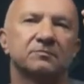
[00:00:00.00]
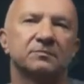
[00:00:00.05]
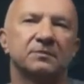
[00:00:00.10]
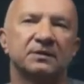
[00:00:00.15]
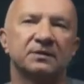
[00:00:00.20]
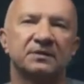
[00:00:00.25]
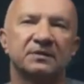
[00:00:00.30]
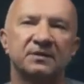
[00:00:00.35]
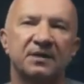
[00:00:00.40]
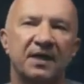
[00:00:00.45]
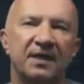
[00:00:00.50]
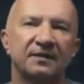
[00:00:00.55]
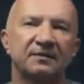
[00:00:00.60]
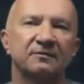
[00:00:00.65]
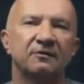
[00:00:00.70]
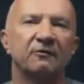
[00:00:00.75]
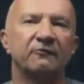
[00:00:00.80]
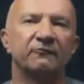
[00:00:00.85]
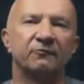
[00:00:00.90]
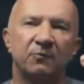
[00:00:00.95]
a set
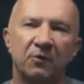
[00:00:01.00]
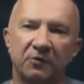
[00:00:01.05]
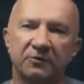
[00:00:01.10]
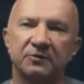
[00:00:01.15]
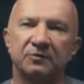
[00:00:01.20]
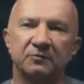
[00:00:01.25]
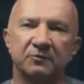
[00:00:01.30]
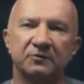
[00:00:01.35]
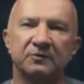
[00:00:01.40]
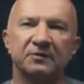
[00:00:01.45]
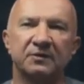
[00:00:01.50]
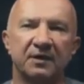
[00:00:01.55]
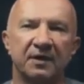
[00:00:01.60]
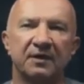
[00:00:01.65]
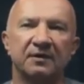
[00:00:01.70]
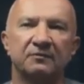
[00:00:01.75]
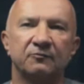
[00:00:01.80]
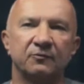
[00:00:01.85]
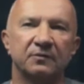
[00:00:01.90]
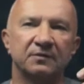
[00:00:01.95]
of possible
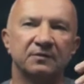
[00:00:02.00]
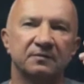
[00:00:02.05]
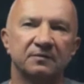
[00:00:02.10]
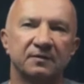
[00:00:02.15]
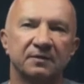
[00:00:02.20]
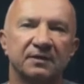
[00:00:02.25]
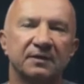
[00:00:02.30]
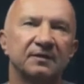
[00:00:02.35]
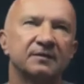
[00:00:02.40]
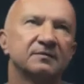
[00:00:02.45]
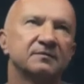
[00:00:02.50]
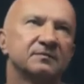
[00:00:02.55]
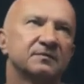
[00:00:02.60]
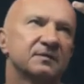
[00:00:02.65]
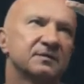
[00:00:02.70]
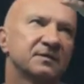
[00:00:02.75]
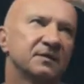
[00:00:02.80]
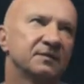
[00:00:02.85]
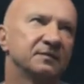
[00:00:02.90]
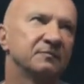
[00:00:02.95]
state with a
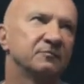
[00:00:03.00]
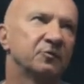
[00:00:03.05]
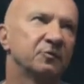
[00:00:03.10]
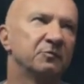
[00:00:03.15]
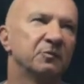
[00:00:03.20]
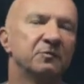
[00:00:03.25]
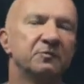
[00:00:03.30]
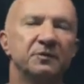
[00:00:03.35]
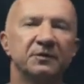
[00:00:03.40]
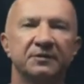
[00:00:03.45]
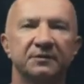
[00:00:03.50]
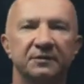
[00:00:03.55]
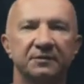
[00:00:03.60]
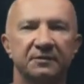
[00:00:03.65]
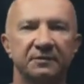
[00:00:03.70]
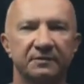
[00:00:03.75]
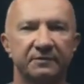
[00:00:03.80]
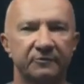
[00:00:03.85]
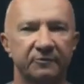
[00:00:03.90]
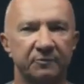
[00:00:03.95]
certain probability
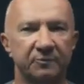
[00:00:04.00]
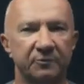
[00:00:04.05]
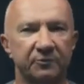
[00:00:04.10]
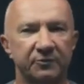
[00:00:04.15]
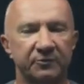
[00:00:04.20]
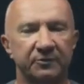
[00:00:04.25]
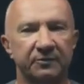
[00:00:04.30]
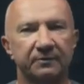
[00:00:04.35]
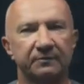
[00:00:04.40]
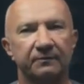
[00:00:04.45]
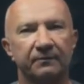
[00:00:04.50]
distribution.